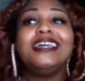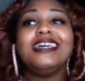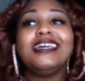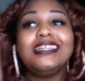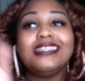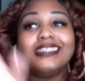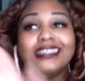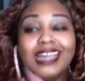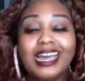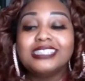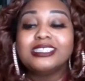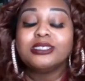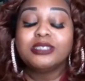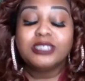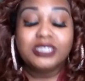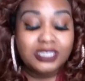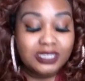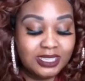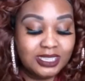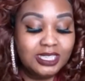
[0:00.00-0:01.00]
And
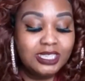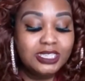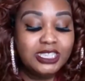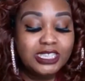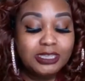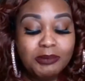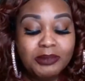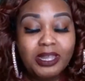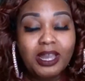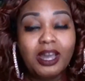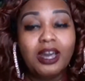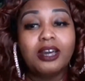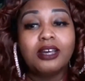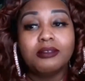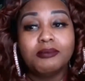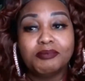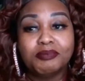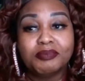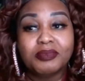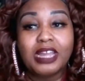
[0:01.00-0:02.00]
see, some of
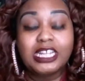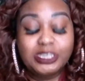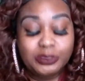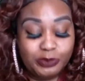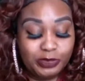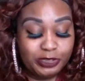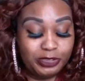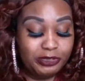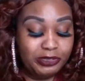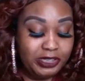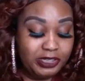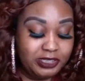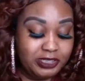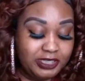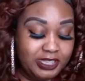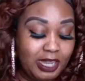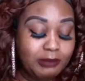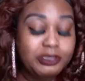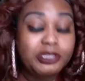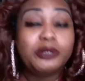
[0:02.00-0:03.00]
y'all, that's what you need to
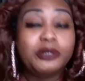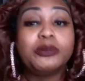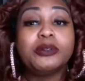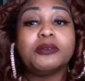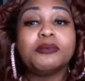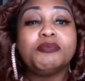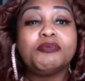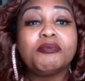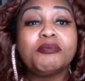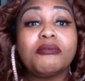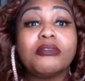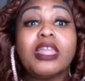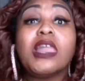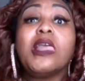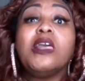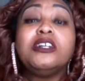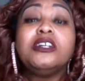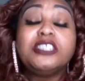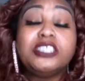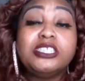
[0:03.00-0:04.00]
stop doing.
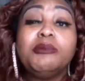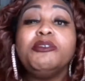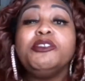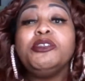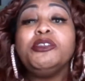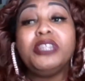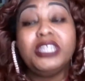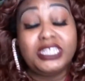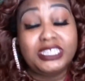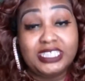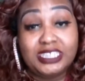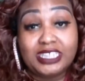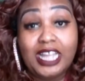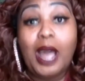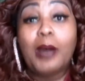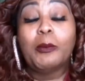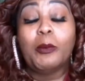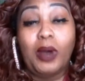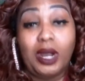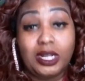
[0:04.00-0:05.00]
Some of you need to
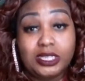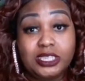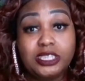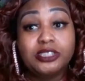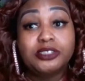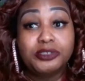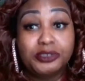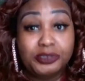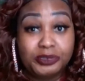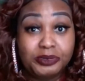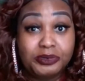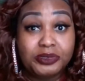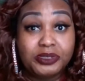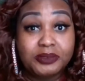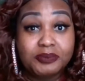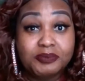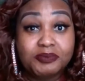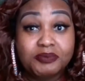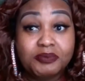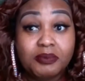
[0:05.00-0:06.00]
stop watching the
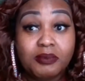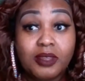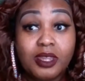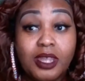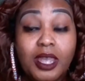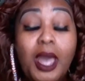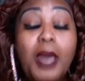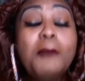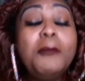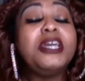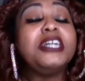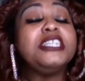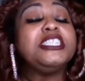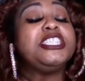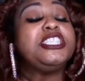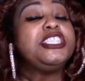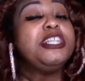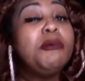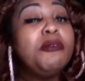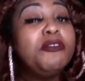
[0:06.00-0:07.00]
news
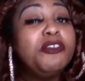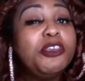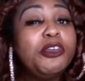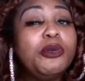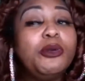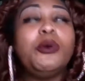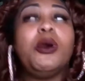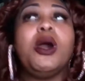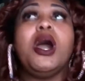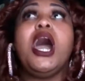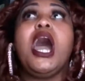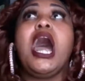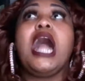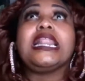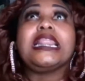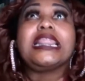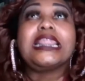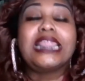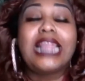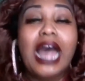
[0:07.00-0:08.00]
because some of you
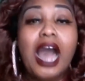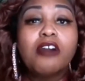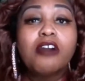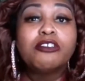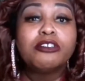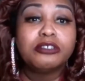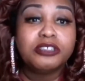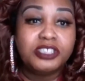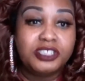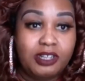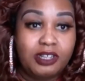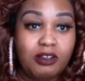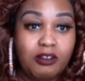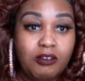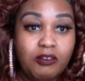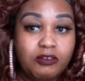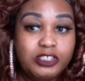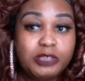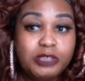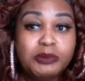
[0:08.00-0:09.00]
allow
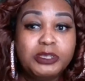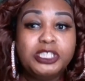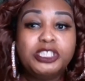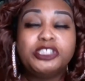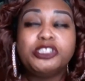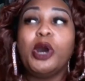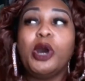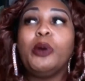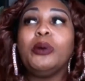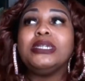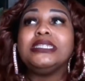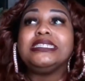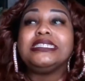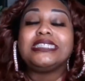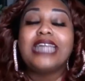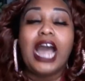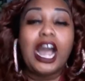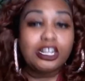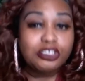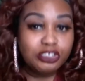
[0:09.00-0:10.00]
yourself to be so
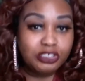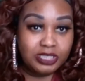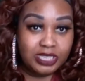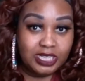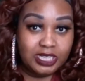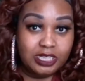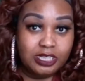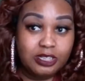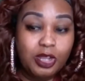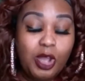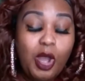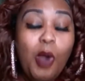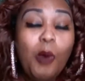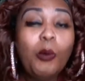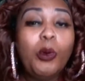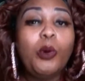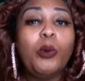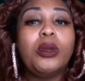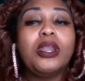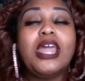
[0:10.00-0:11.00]
indoctrinated
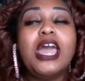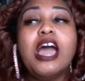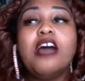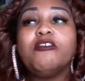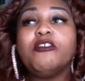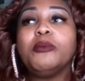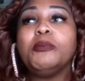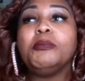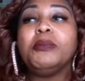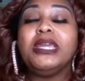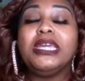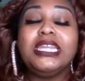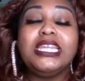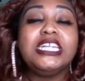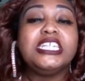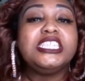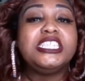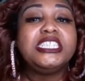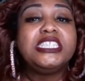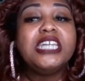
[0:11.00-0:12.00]
with whatever media
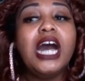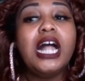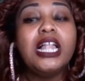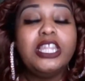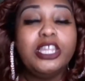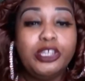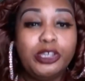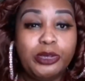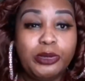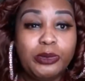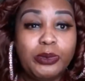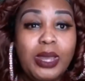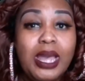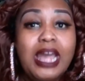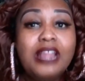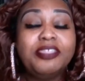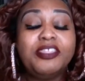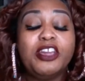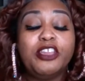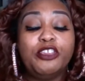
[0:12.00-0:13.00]
is telling you
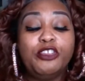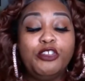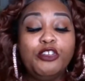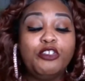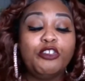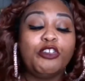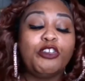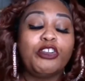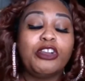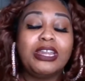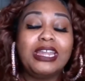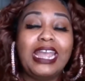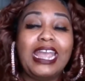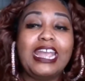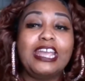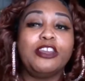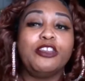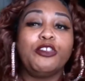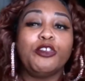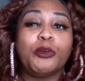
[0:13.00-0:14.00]
that you
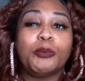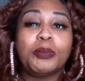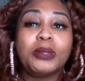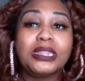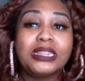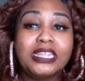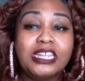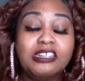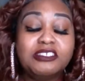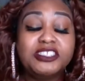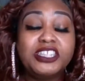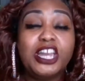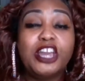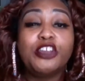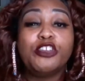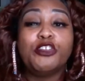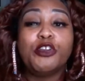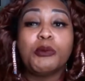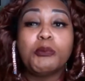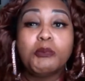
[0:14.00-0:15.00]
create your beliefs
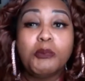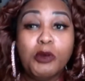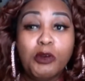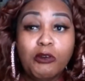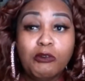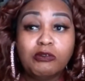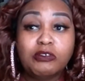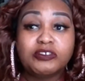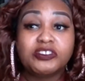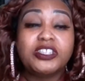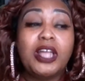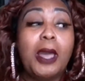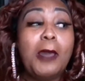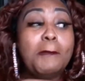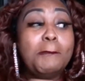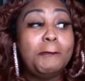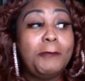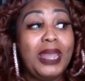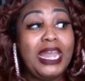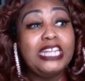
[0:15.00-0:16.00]
and your moves
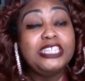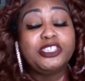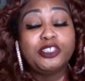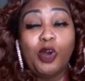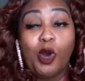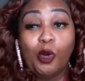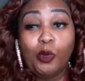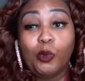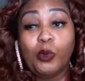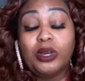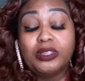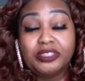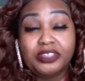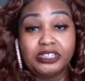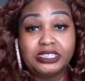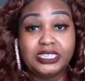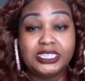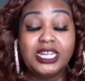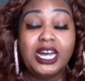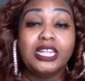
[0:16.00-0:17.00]
based on what
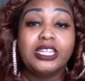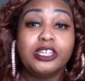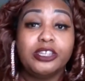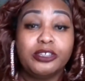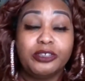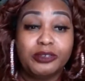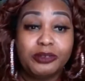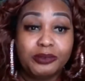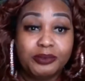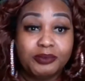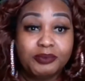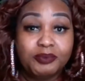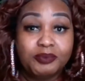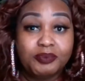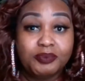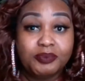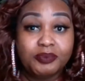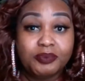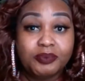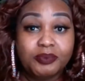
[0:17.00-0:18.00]
they're telling you.
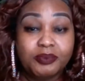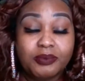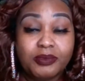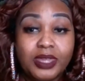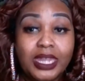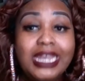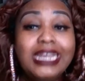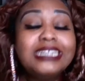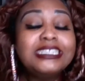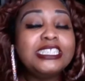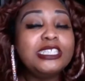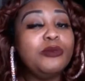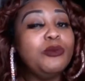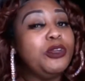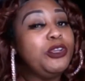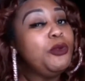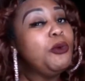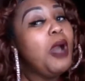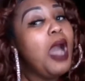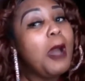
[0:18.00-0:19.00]
See,
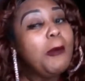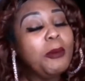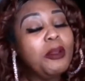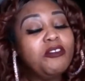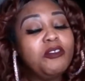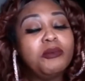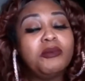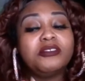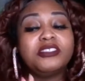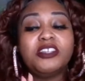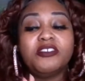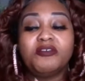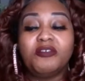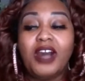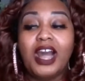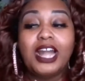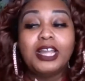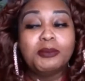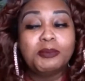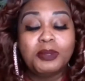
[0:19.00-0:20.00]
when you operate from a
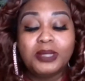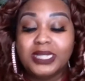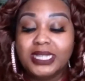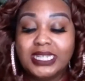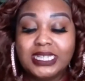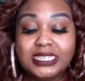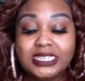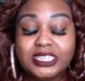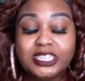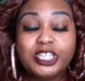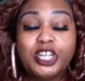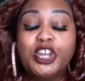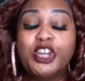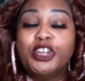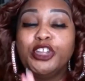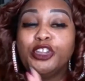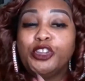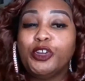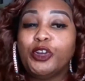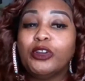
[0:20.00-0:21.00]
divine place,
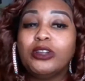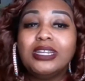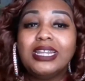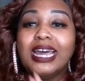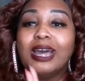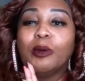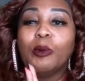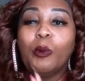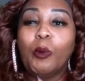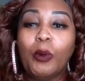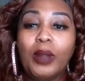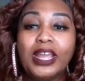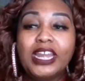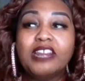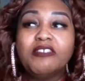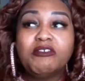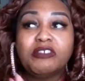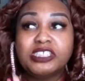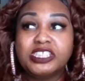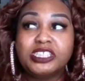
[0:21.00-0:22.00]
you're not
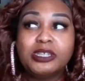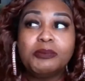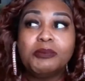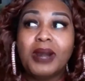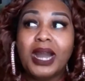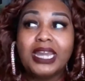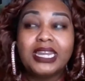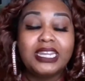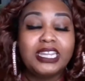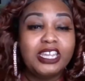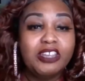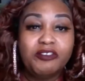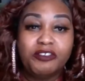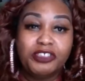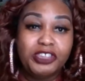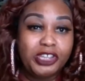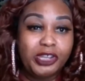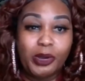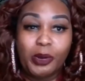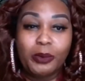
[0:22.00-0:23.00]
waiting for somebody to give you
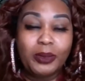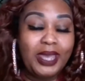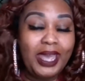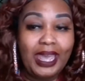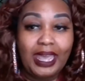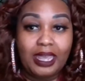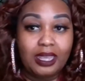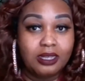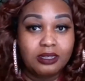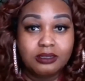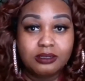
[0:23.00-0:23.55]
the okay.